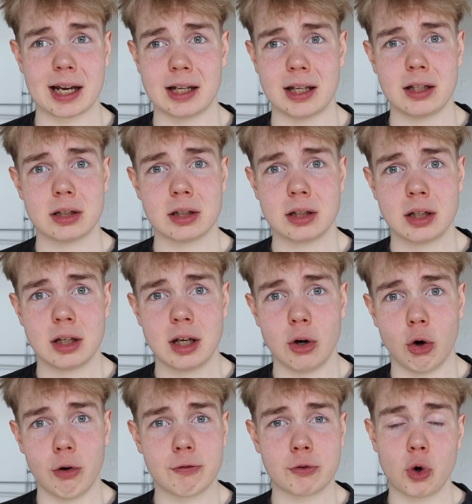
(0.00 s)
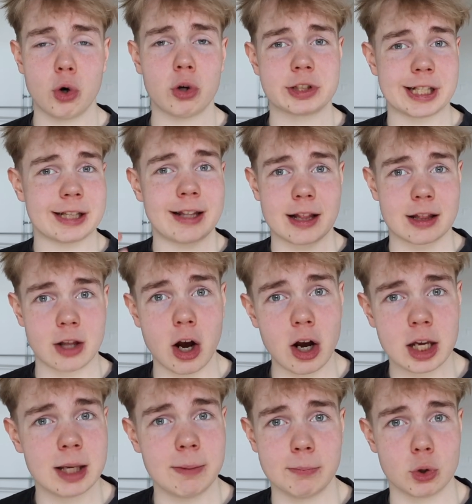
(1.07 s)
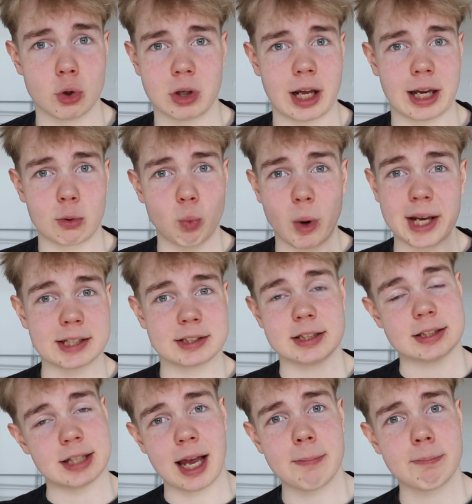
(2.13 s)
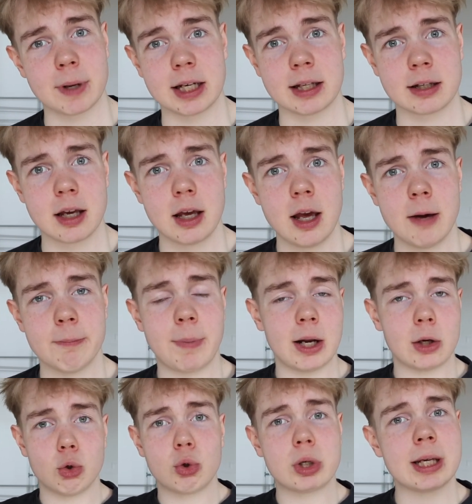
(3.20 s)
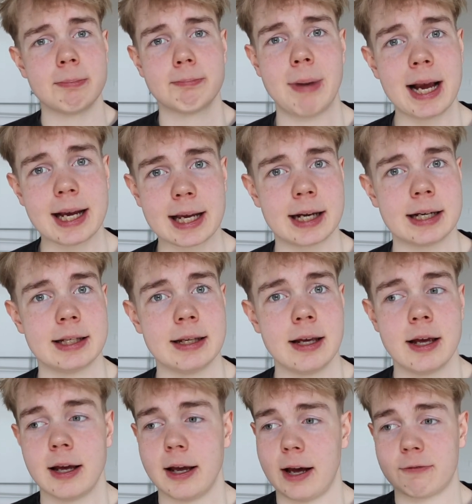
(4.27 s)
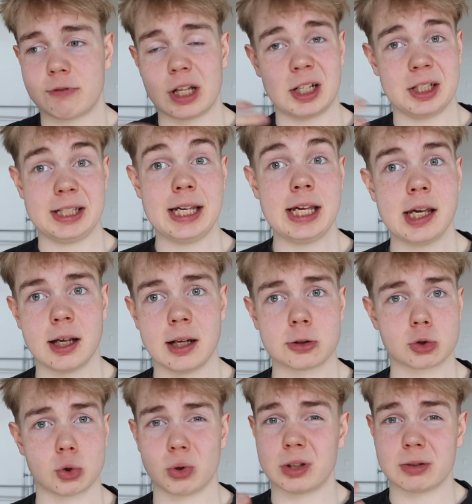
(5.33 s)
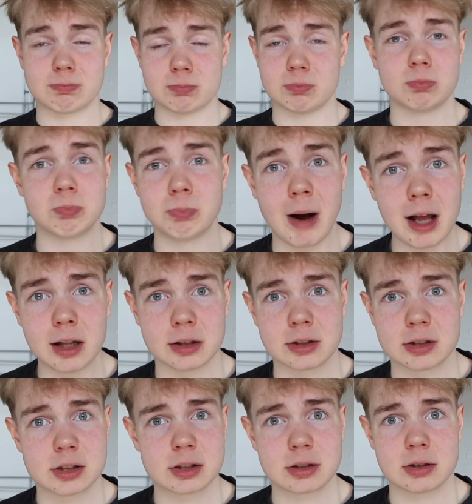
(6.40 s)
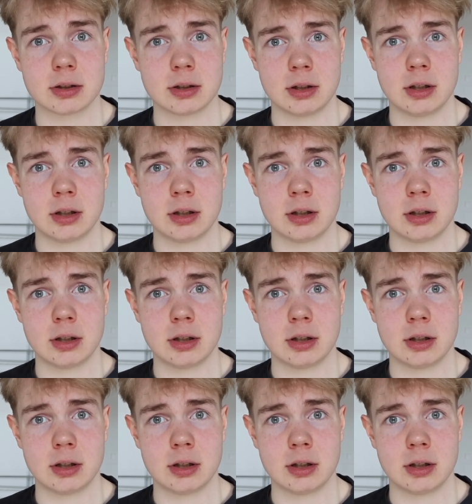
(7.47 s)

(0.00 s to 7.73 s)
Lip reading: at it, of course at the time you're like, why is this happening? But looking back at it after years or months,